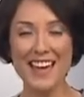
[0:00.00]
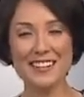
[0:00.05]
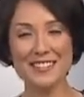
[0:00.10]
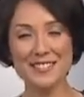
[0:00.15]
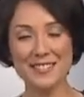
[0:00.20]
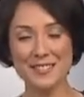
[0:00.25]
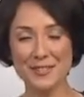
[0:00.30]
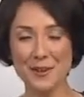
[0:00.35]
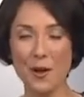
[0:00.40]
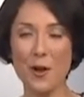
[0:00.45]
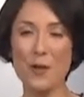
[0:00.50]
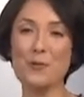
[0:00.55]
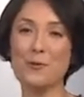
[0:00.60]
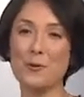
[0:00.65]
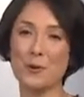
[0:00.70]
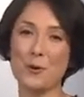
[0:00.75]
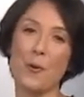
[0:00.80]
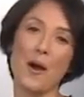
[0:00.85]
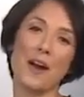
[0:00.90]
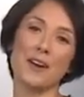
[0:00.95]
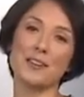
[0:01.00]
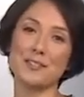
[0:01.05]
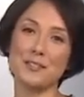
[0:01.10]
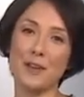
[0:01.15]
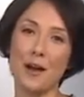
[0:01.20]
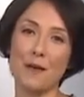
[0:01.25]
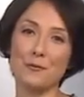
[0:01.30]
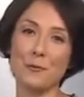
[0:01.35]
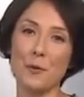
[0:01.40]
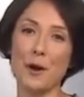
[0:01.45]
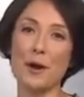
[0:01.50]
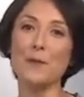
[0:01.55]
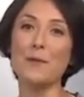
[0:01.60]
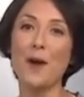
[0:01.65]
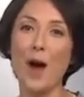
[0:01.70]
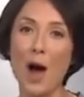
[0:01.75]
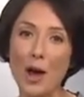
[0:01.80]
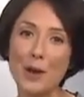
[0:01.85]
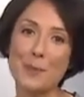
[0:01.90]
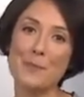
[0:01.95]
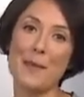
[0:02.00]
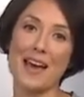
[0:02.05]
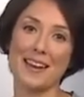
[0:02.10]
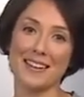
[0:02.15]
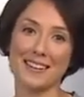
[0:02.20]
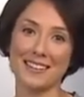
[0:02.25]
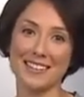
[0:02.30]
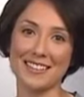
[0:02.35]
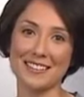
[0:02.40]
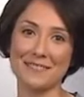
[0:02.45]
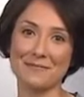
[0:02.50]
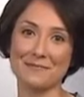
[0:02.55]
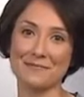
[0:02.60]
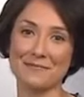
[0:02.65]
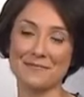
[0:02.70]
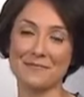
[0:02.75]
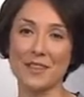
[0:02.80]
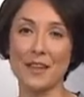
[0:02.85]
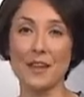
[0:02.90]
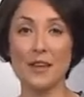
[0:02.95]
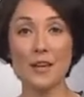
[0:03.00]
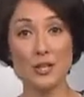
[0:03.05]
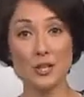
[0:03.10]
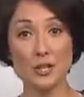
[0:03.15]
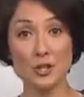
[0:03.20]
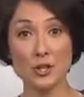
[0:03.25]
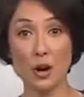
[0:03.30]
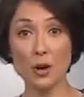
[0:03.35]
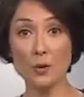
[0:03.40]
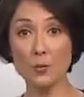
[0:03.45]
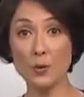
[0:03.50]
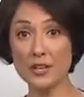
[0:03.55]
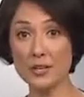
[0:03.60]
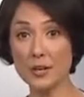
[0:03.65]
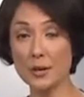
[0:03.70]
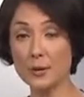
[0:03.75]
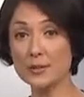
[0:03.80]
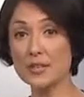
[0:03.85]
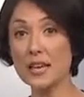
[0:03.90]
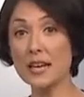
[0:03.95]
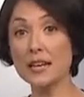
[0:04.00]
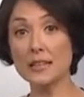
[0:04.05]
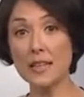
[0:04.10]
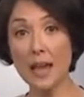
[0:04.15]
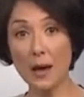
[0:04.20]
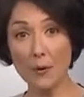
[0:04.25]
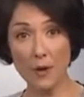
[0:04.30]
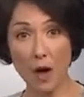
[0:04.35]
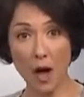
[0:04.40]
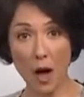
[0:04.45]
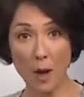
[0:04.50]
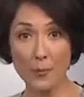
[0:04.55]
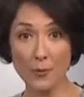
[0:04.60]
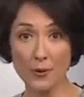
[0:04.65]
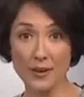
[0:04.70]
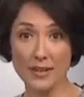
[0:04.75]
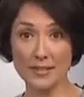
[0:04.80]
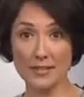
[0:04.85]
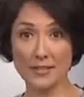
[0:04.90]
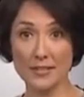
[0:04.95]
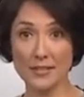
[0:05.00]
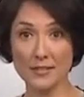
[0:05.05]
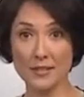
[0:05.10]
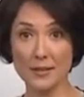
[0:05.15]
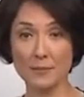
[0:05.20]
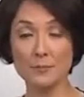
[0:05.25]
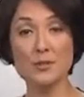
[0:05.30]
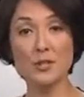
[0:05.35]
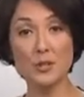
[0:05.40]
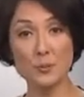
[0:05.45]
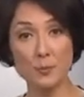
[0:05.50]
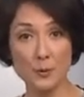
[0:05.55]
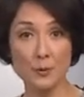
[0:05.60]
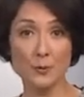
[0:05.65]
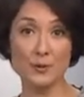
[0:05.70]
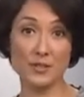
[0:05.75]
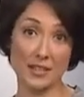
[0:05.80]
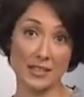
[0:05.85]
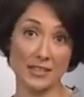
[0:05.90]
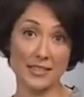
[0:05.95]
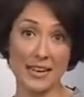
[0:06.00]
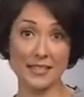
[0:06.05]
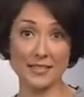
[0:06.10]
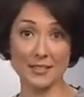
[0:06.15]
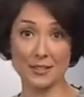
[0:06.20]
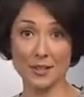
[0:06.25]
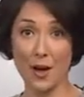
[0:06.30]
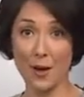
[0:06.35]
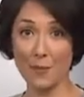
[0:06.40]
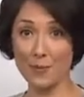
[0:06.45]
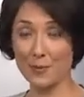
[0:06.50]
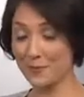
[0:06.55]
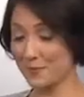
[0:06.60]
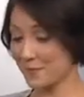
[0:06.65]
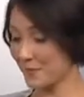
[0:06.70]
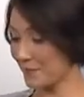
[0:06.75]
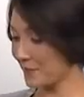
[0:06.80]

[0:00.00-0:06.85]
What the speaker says: and install the required software automatically. Start Windows and allow the operating system to boot to the desktop.